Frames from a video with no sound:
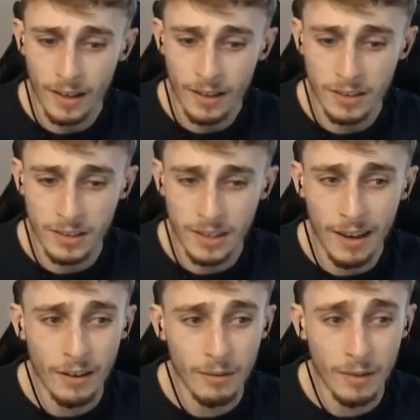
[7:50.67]

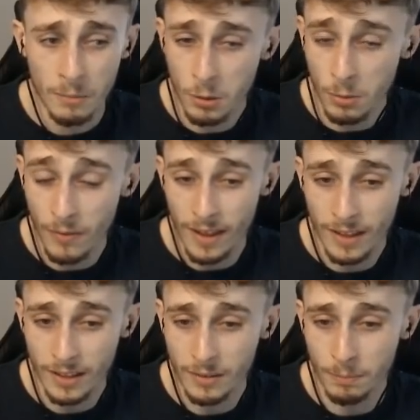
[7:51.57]
Skip. And to be fair,
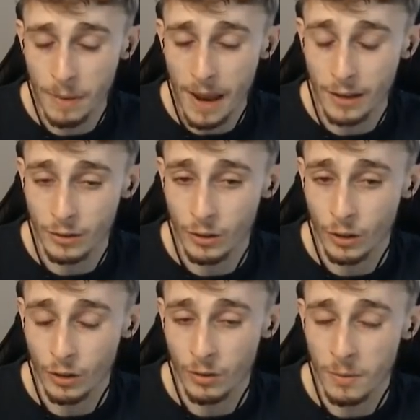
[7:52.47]
this bear doesn't
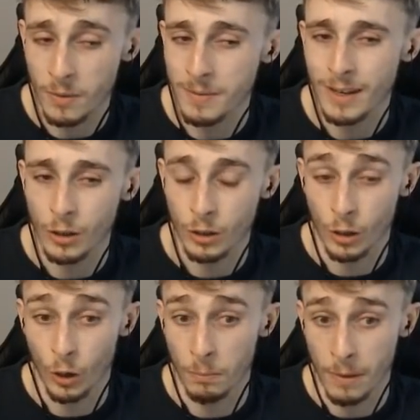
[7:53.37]
look... I mean, it looks a
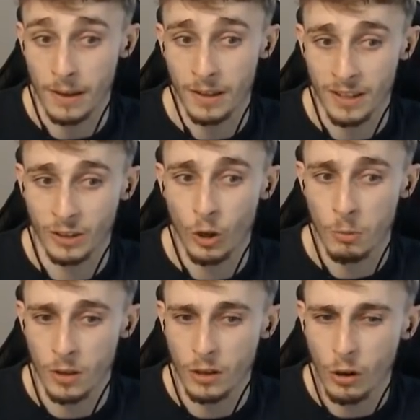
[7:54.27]
lot bigger than this
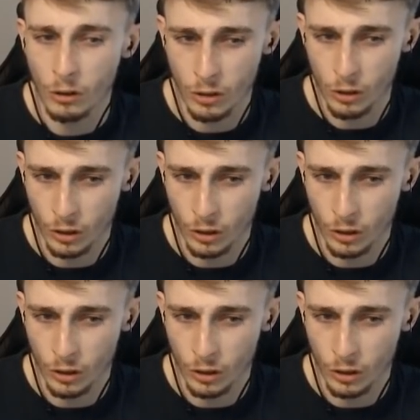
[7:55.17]
dog, but the dog doesn't look